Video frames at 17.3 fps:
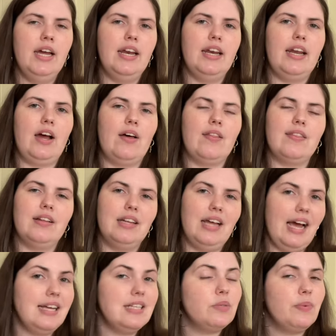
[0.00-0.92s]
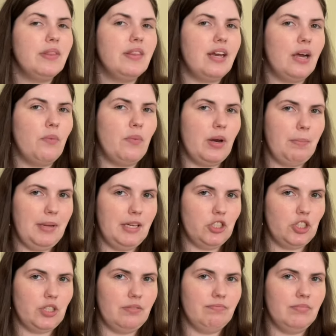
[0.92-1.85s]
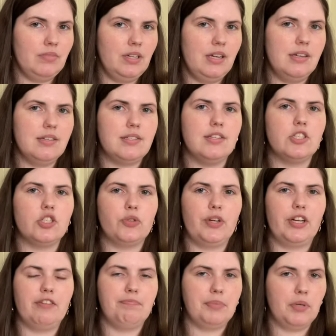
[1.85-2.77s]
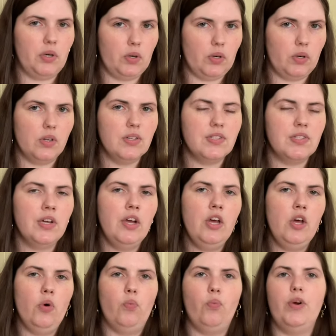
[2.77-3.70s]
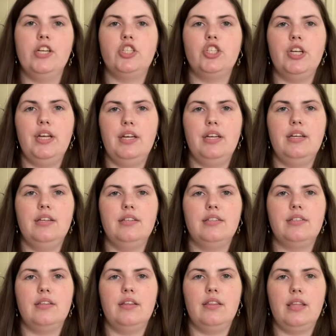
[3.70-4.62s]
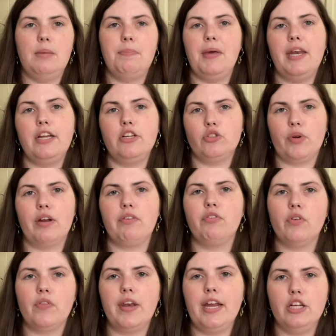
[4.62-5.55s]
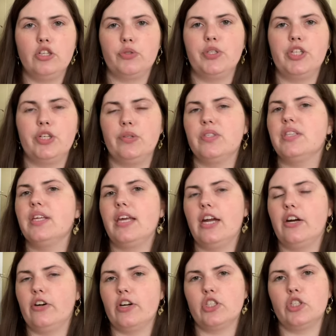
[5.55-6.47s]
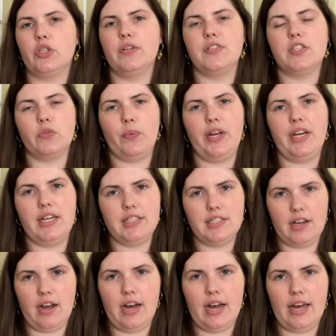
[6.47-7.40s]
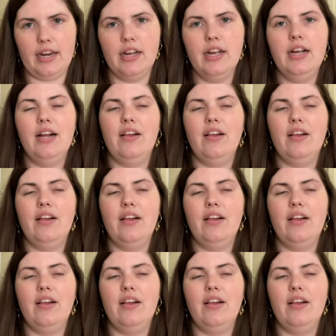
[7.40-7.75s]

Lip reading: Now, the last one that I want to mention is The String of Pearls, which is the Penny Dreadful that introduced the character of Sweeney Todd.